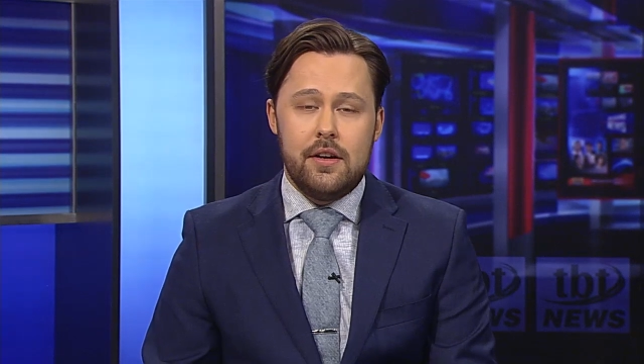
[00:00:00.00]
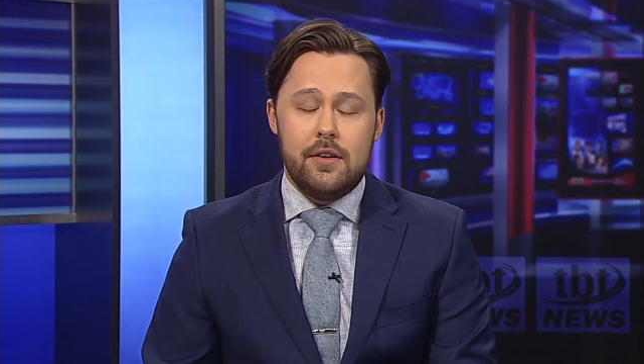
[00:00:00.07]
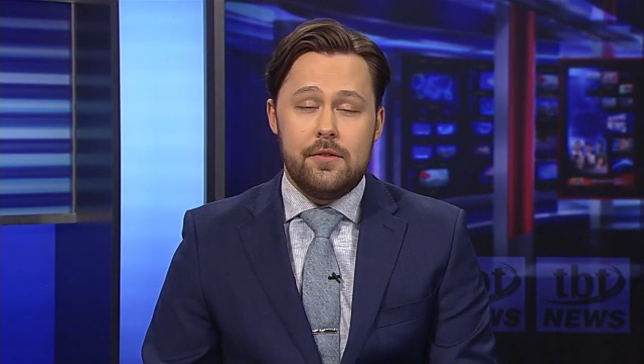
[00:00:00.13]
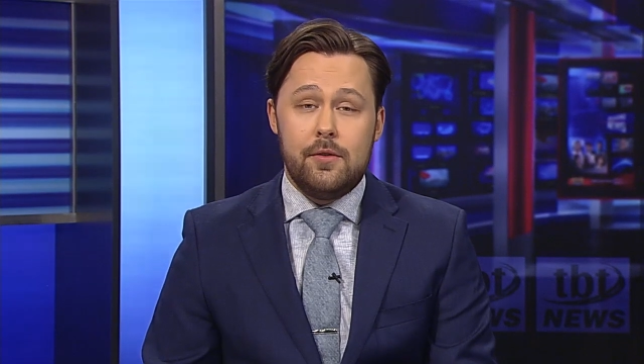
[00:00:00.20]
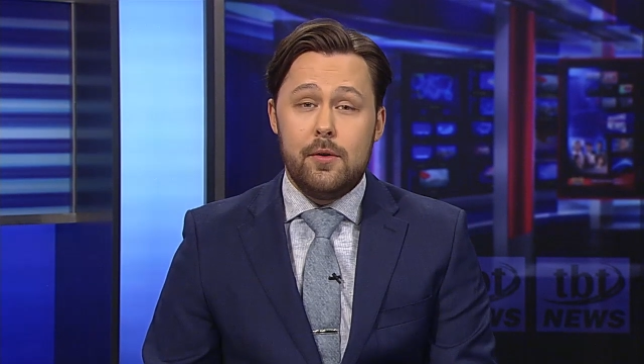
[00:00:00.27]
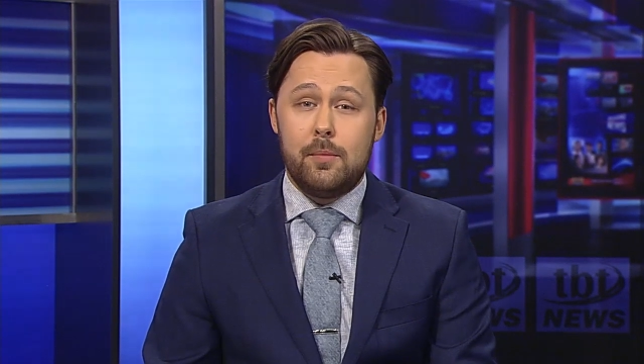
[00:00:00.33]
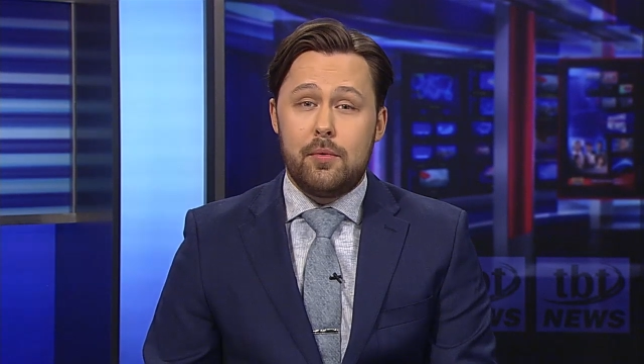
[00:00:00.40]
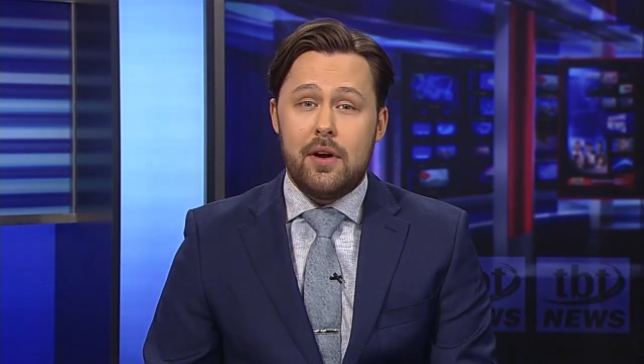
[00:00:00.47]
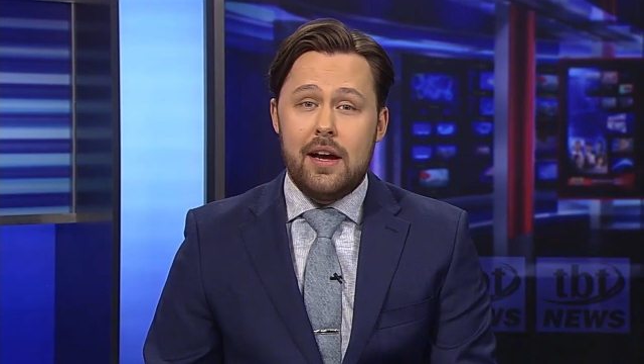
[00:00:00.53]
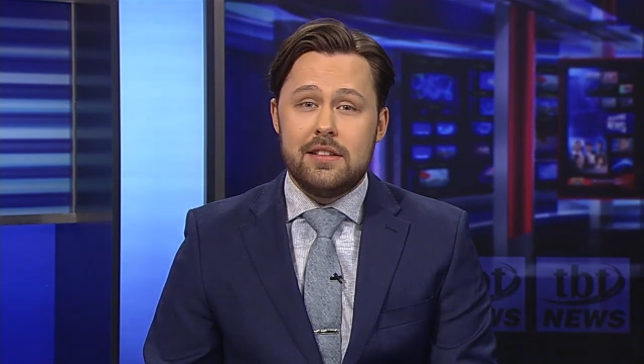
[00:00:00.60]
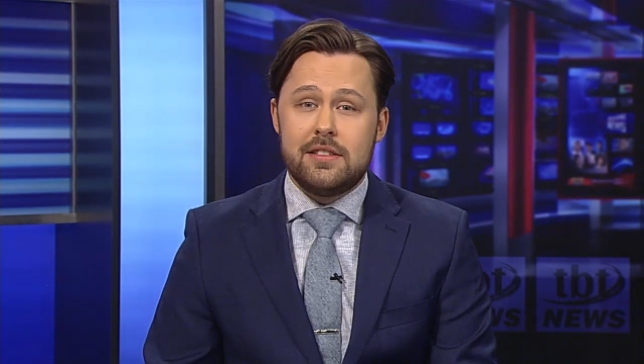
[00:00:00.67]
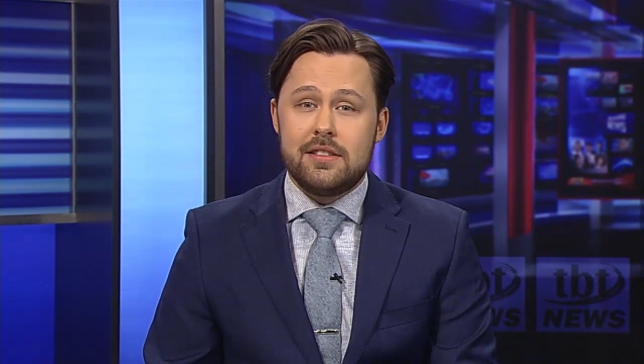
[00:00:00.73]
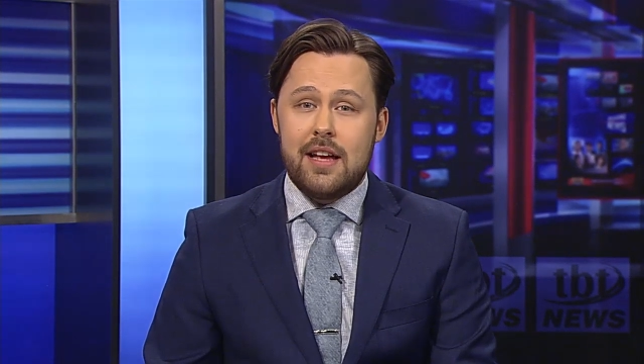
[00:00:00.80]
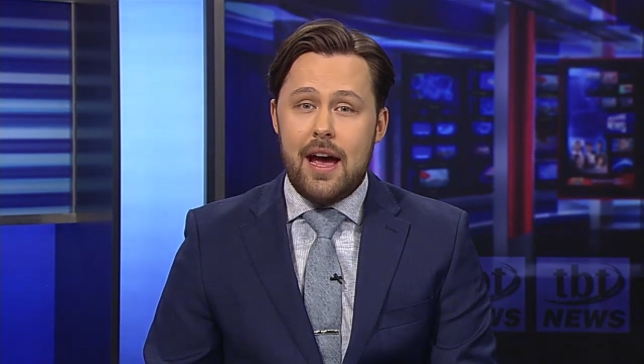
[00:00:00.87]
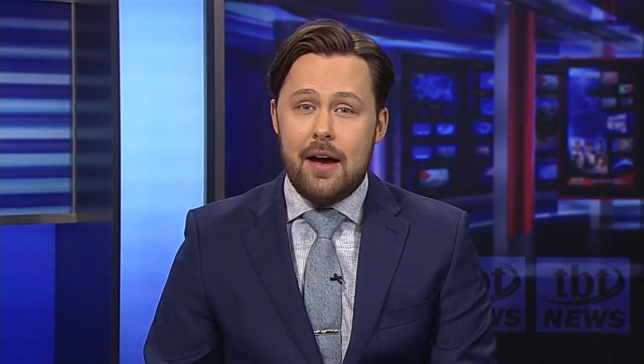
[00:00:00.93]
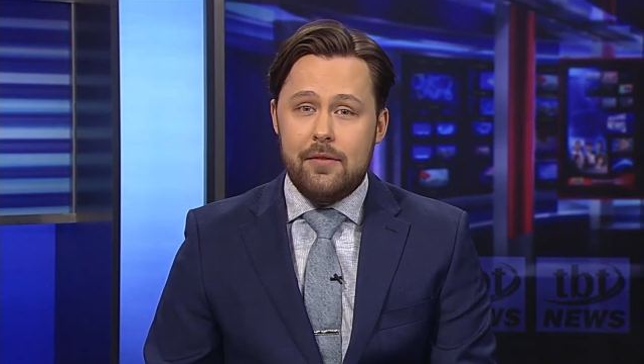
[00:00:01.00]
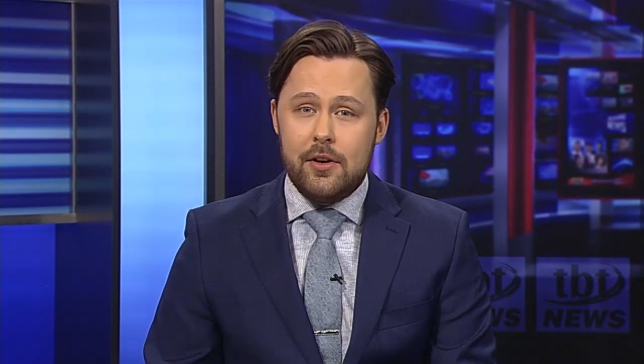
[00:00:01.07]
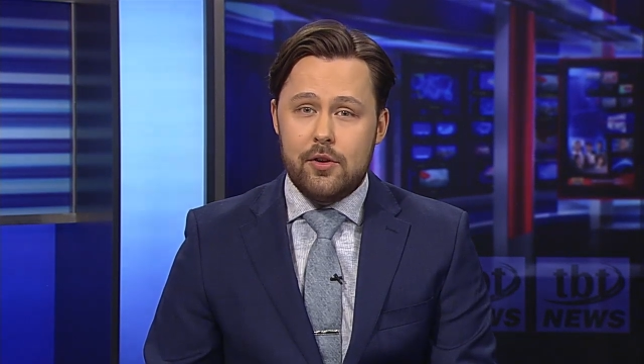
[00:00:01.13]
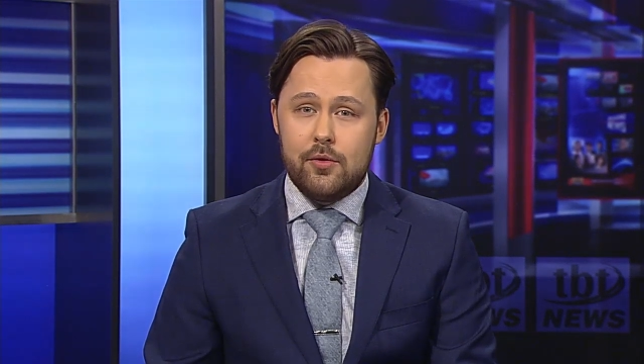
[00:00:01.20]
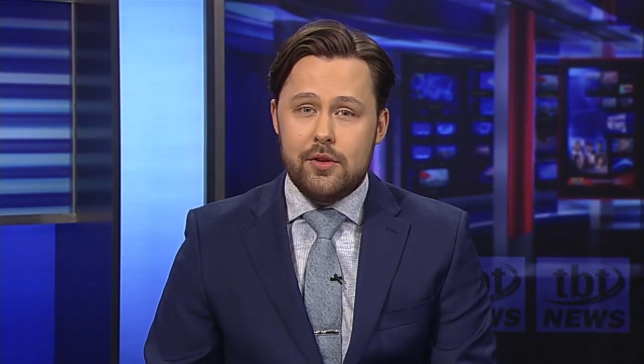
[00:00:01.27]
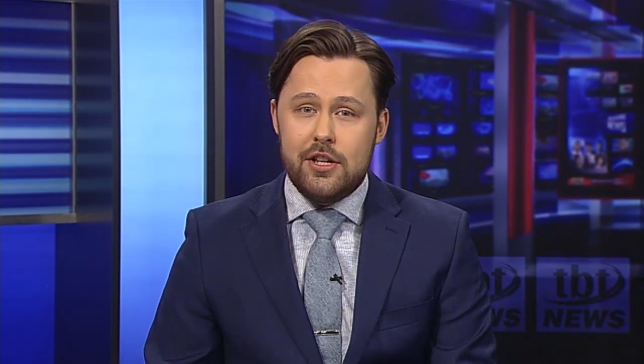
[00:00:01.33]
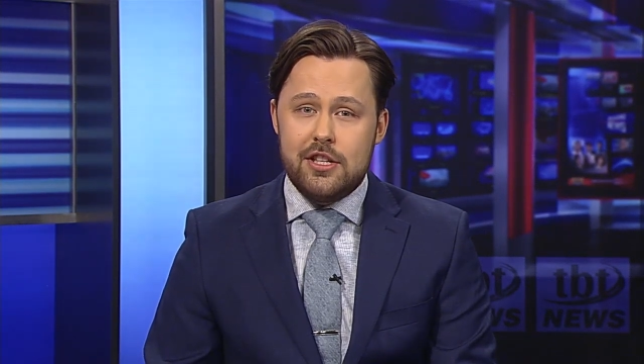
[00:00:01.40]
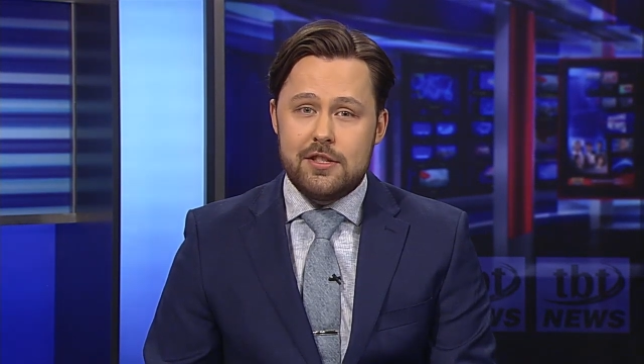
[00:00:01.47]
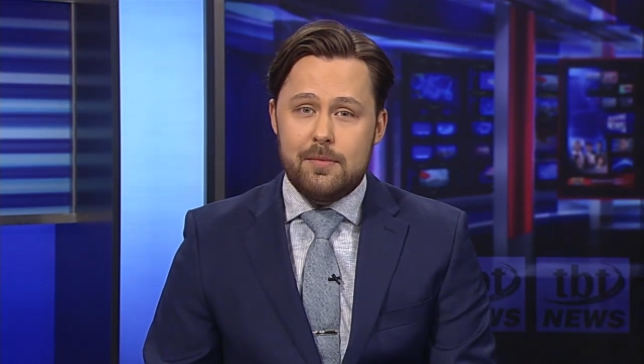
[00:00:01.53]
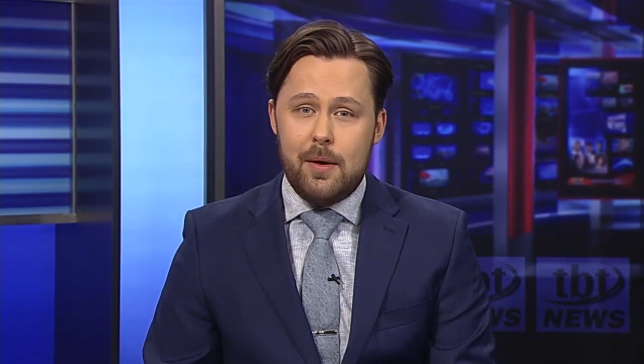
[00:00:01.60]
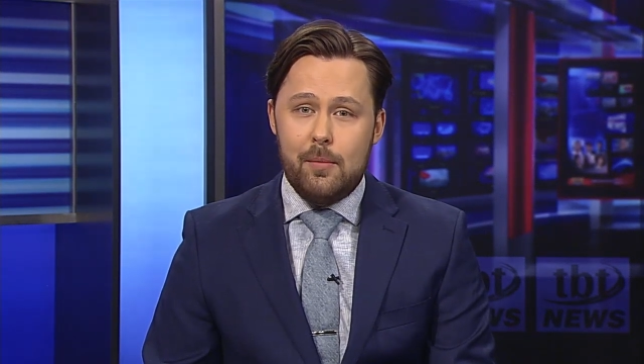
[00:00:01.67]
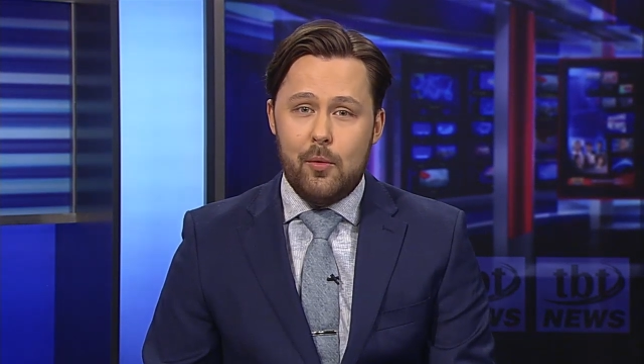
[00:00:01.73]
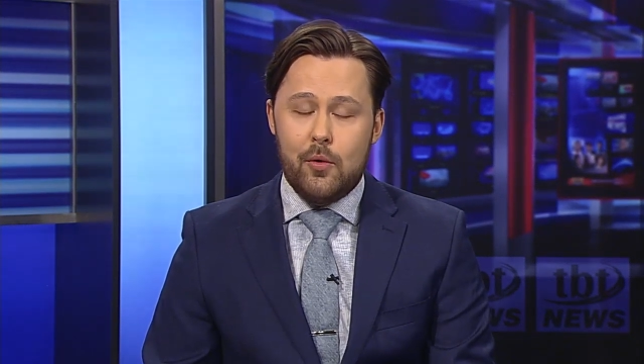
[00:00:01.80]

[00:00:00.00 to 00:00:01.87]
food prices have increased by